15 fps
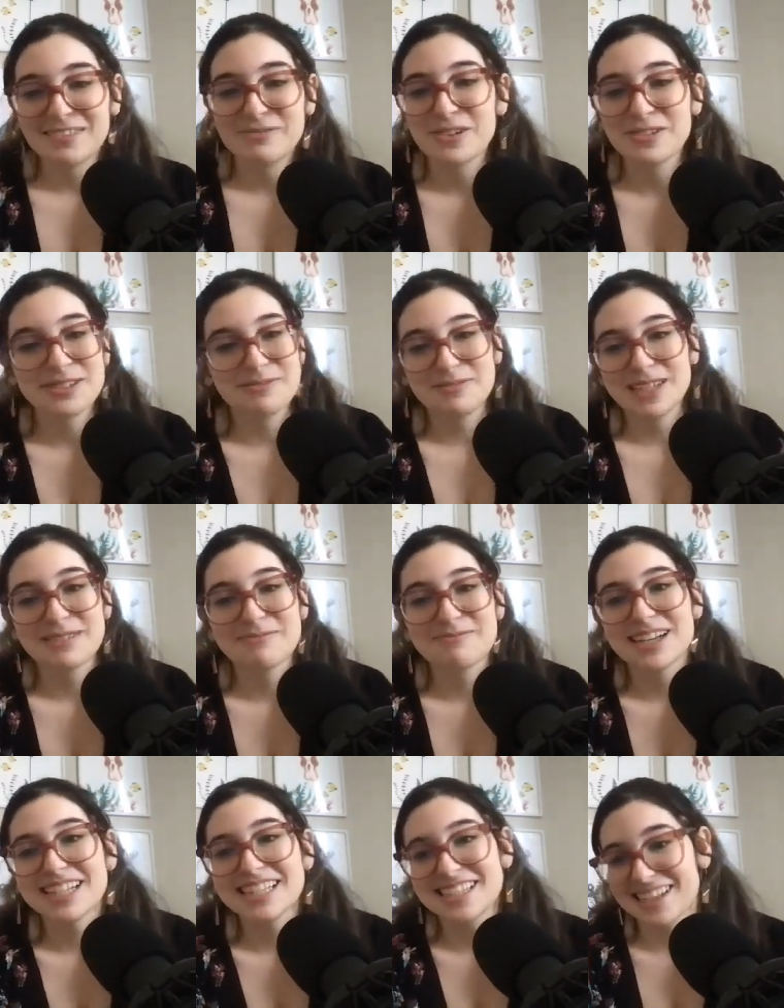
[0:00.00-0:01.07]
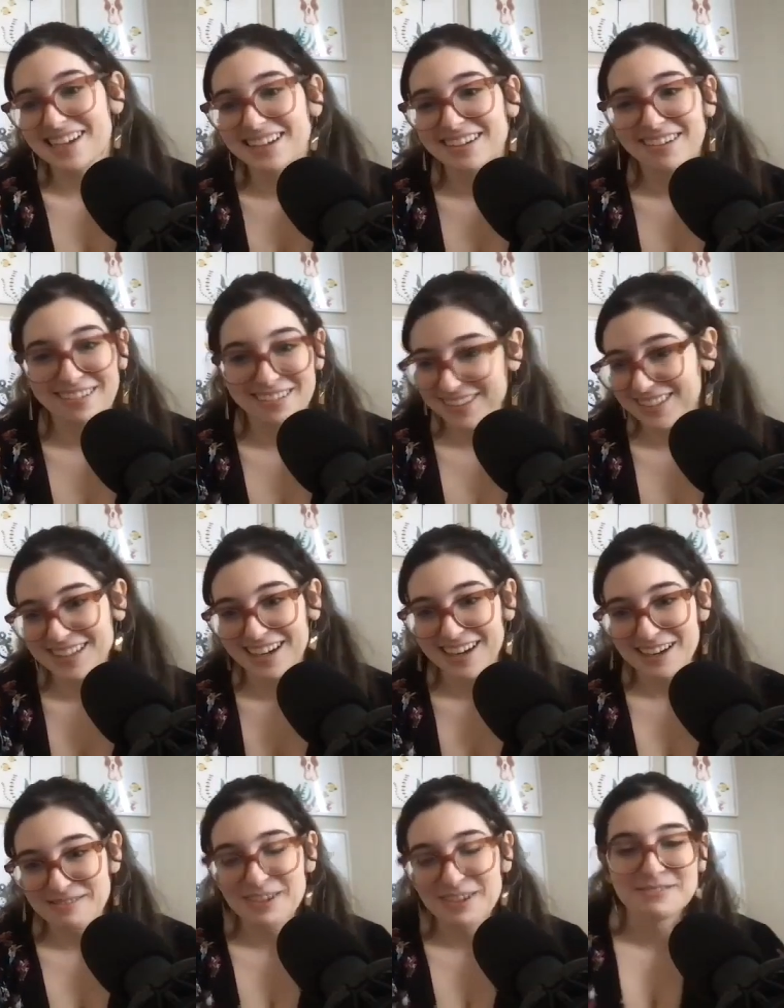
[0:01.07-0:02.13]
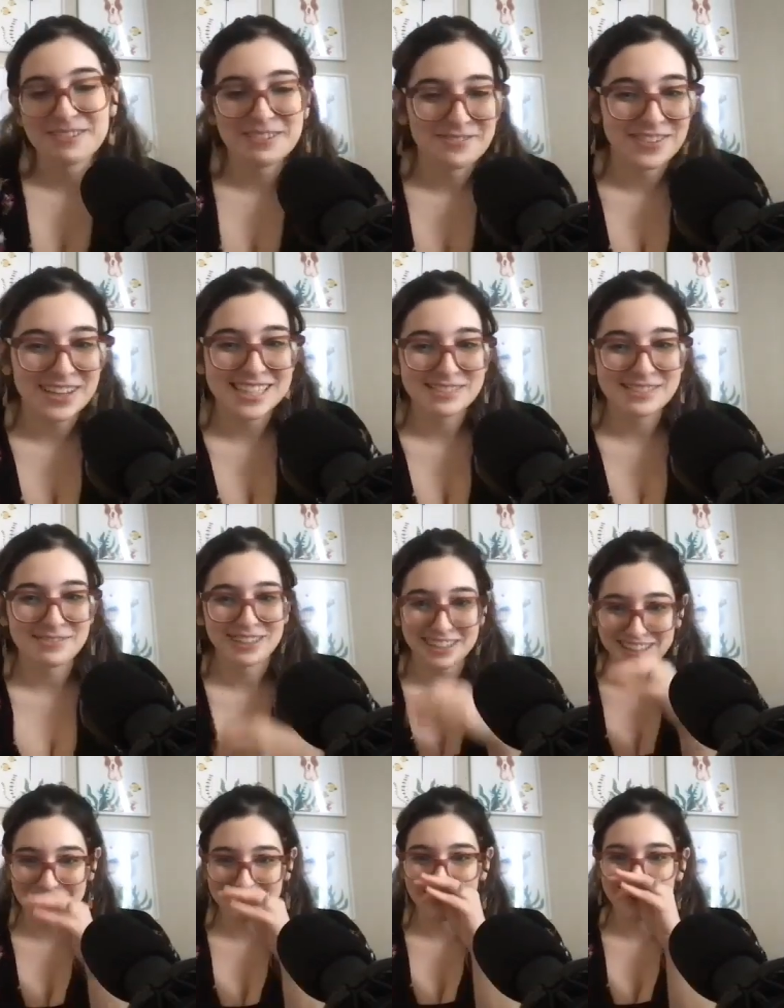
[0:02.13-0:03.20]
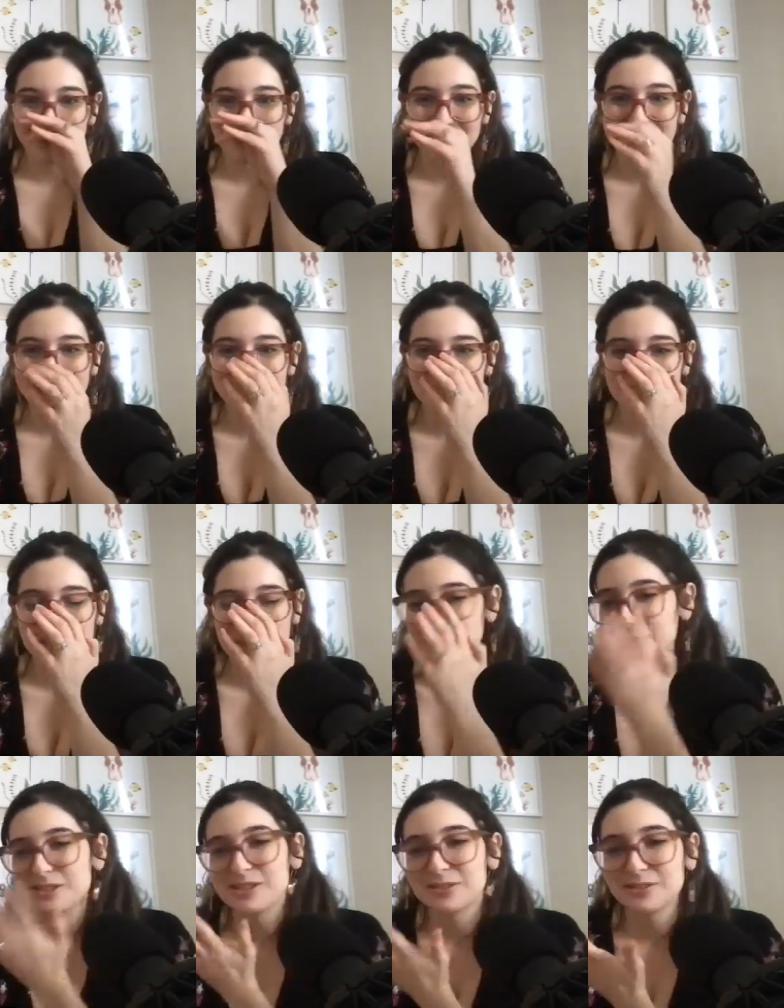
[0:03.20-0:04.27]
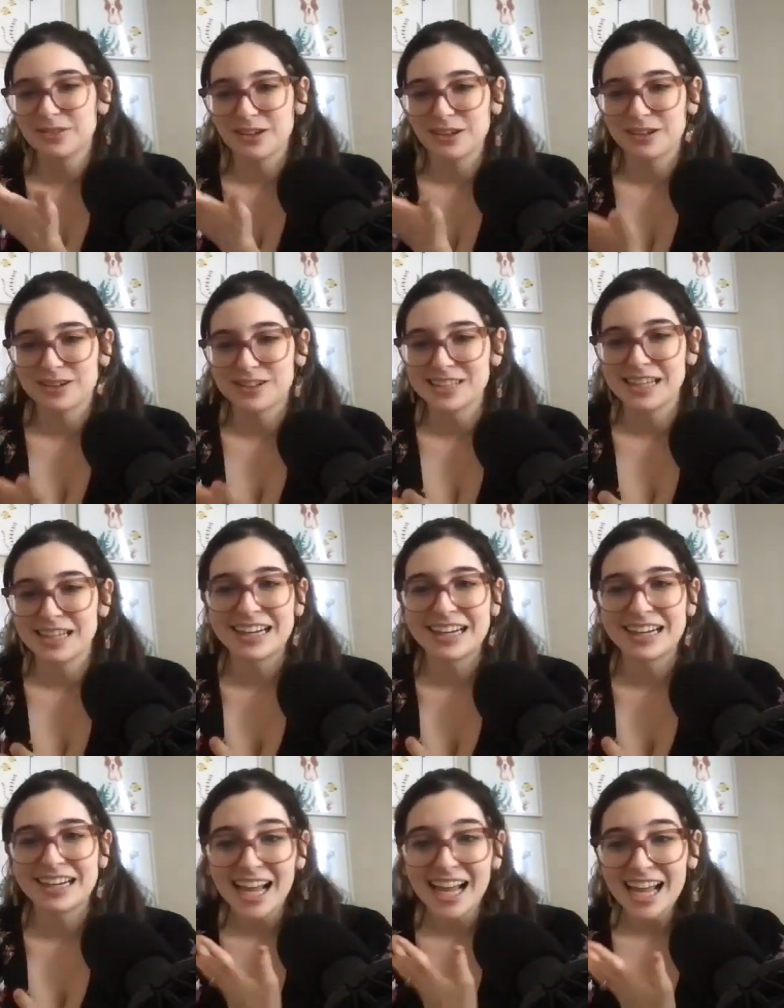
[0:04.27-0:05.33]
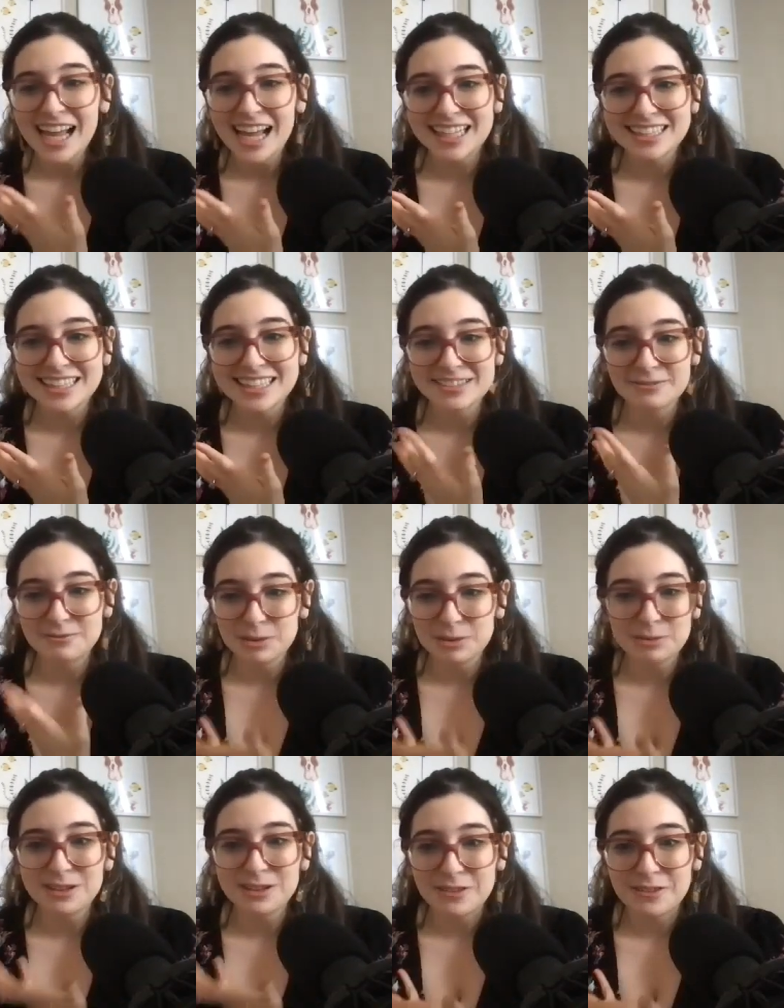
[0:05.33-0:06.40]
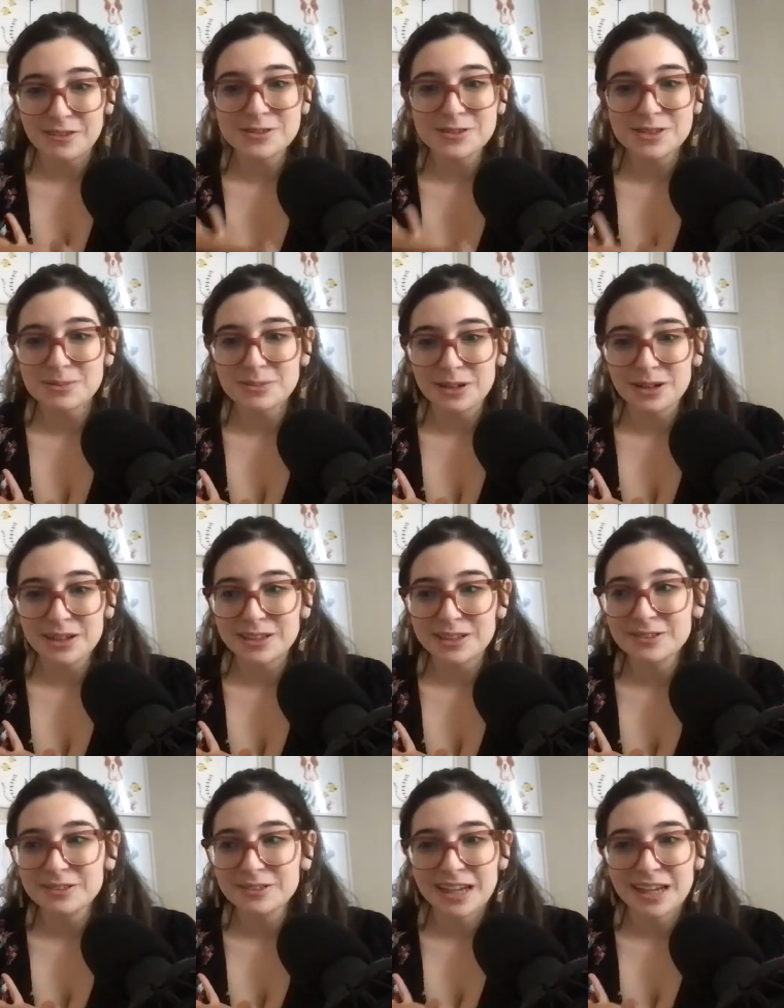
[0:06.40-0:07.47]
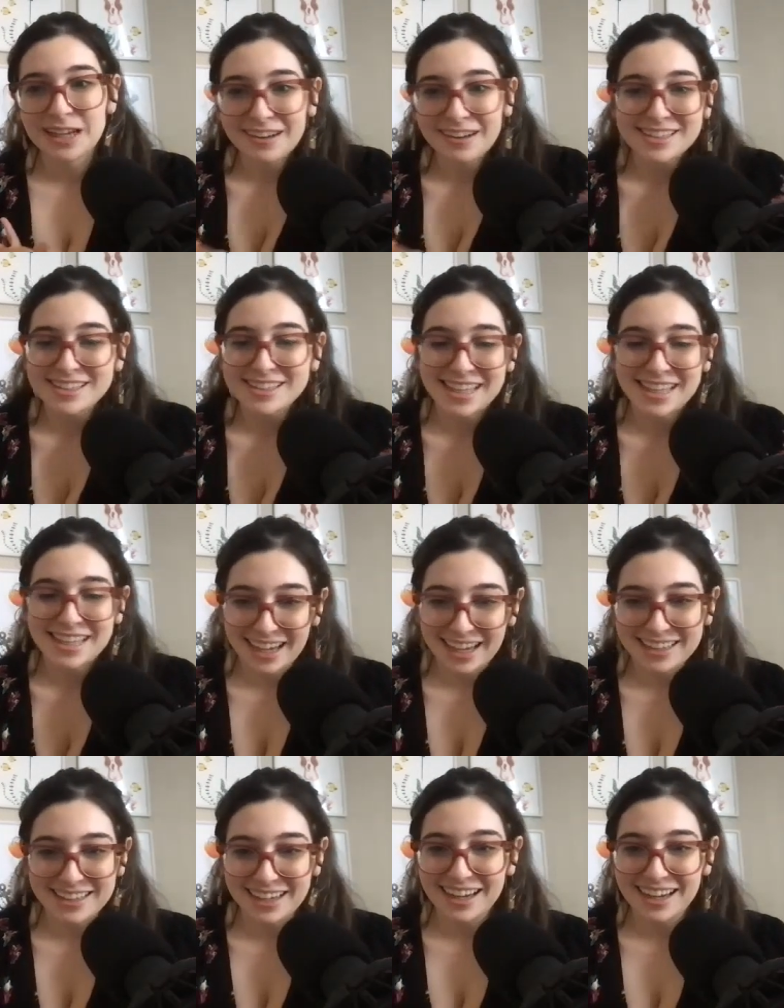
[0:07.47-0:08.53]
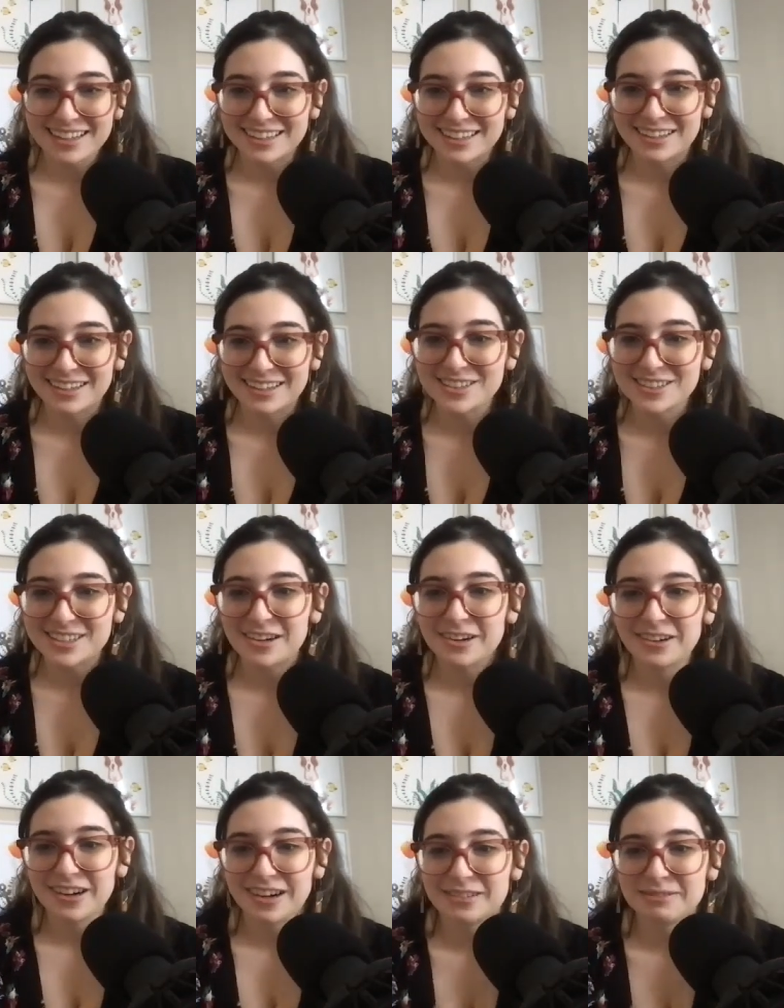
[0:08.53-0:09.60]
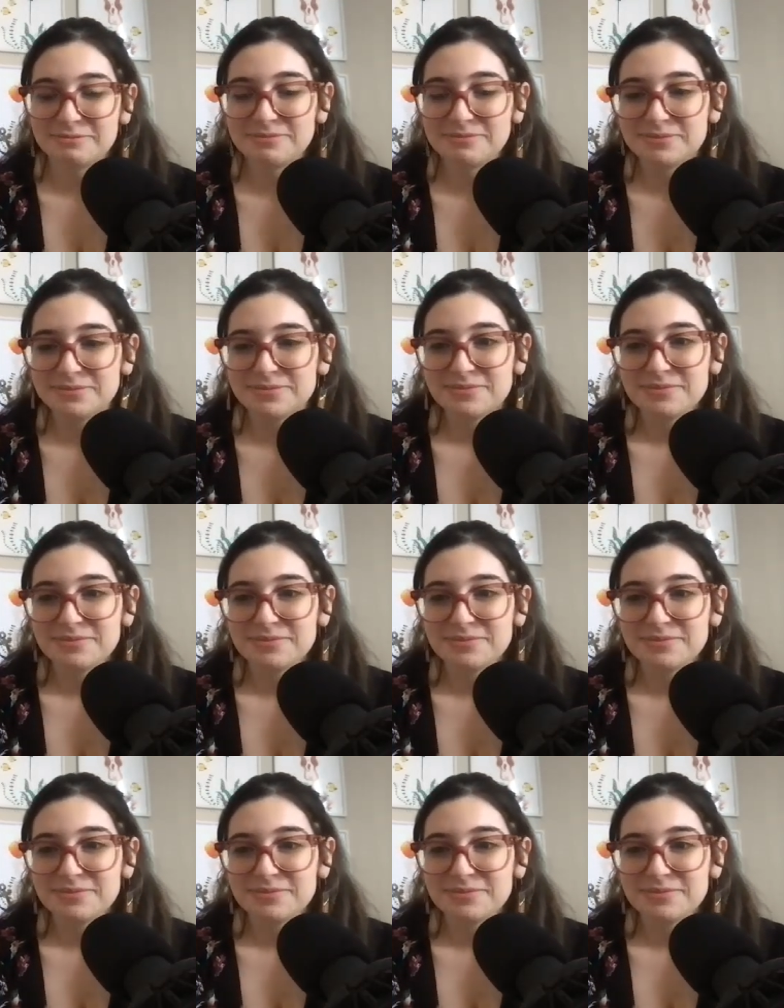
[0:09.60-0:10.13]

I post me and my son all the time on my Facebook, you know, oh, look how much she posts of her and her son. And if people love you and support you, they're not saying that, you know, so um,